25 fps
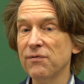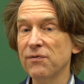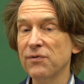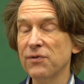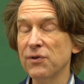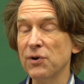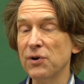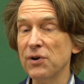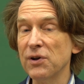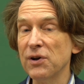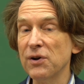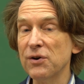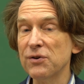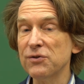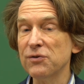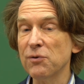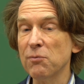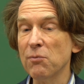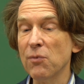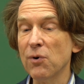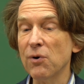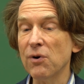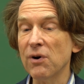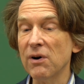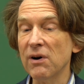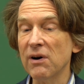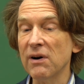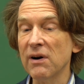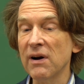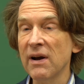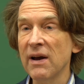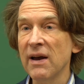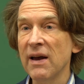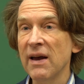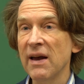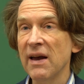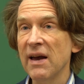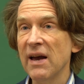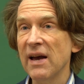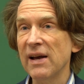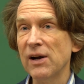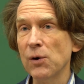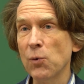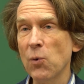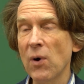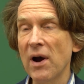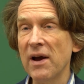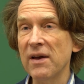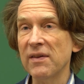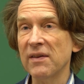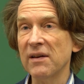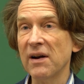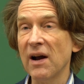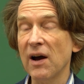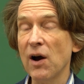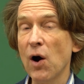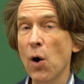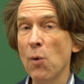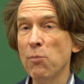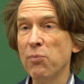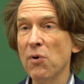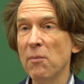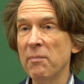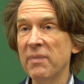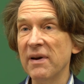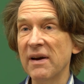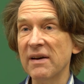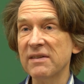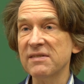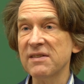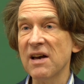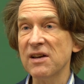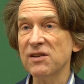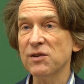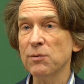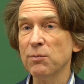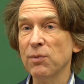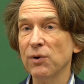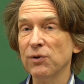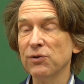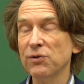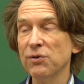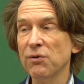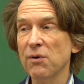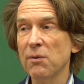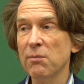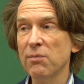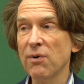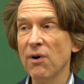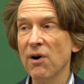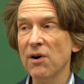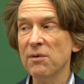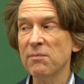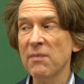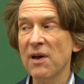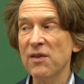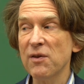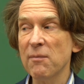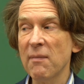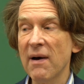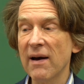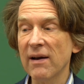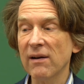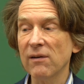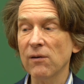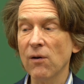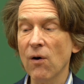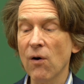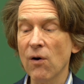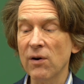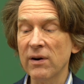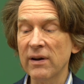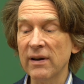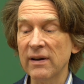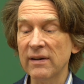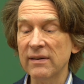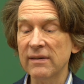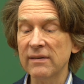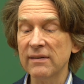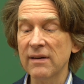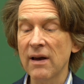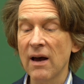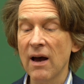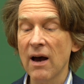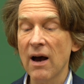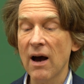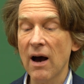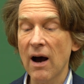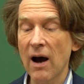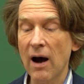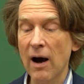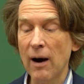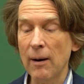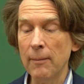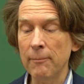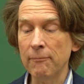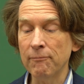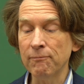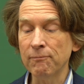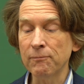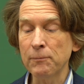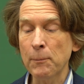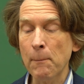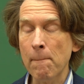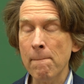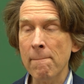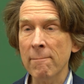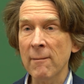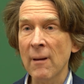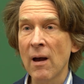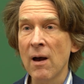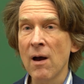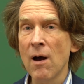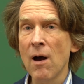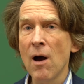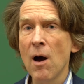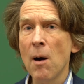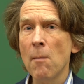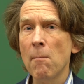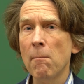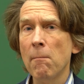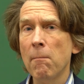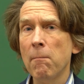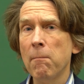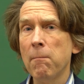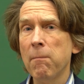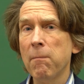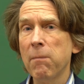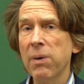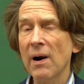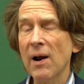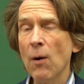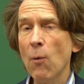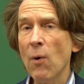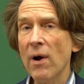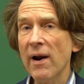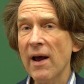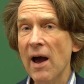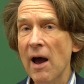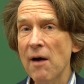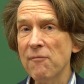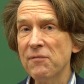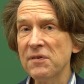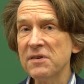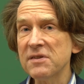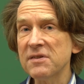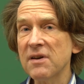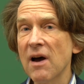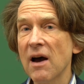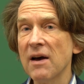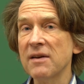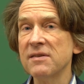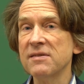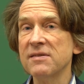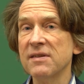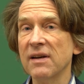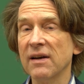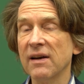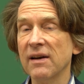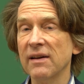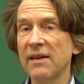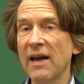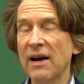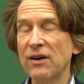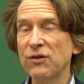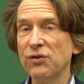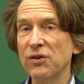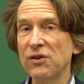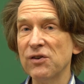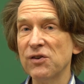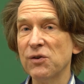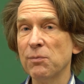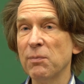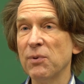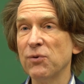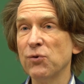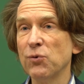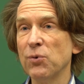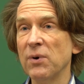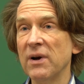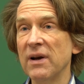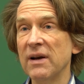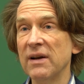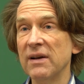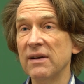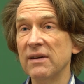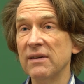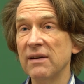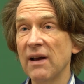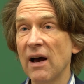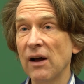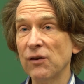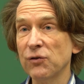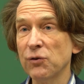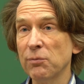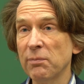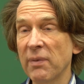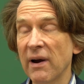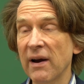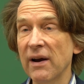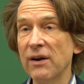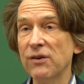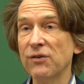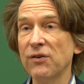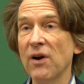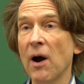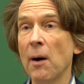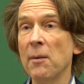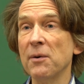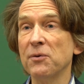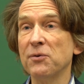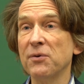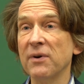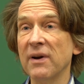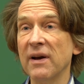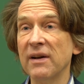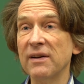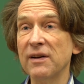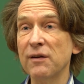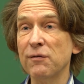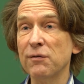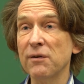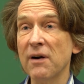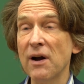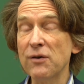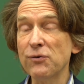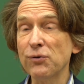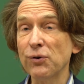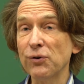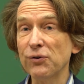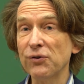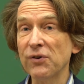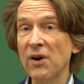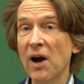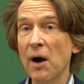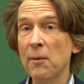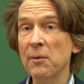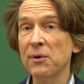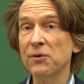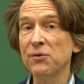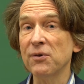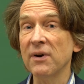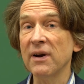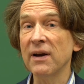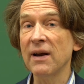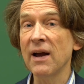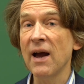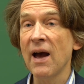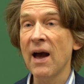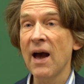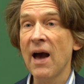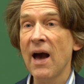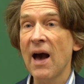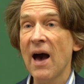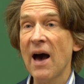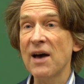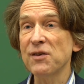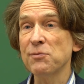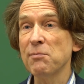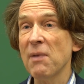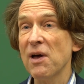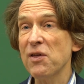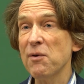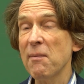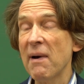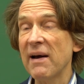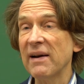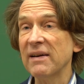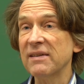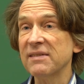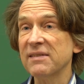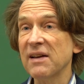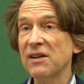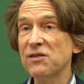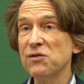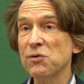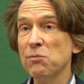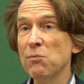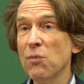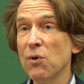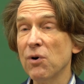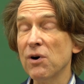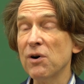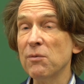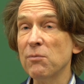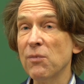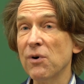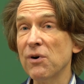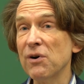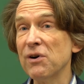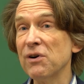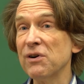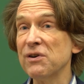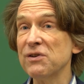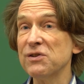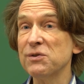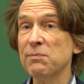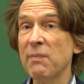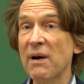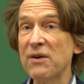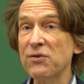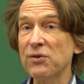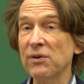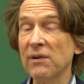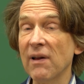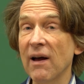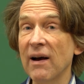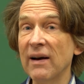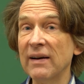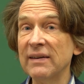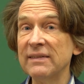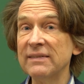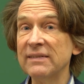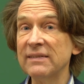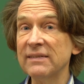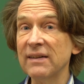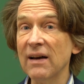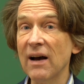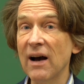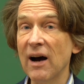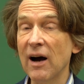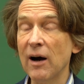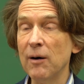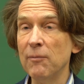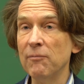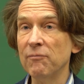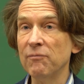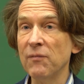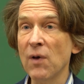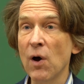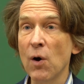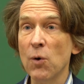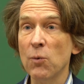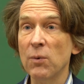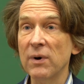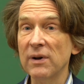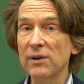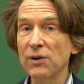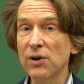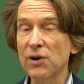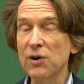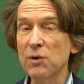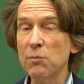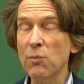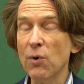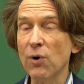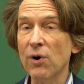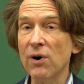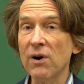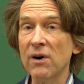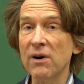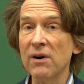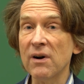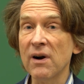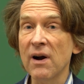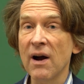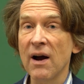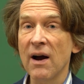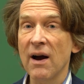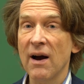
30 years or more, in a way that I hope would be accessible to a broad mathematical audience. But I want to emphasize the connections between algebraic geometry and differential geometry. As mathematics gets more and more specialized, we learn more,